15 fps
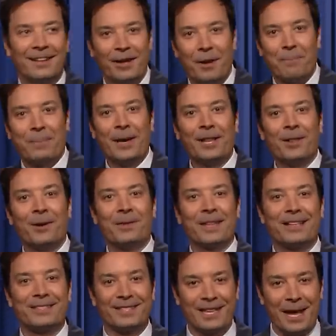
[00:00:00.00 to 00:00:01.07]
A pillow
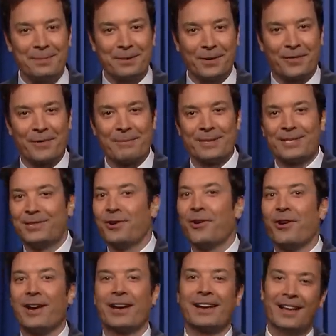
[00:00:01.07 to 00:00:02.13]
that stops you from
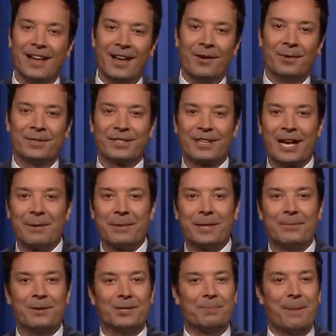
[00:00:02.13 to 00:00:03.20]
snoring, which has got to be
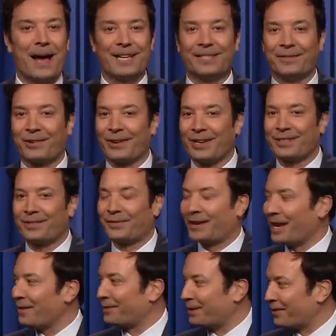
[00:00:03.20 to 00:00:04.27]
the most passive aggressive
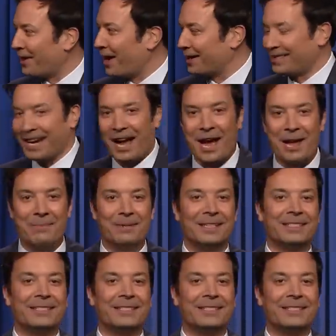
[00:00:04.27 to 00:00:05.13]
gift of all time.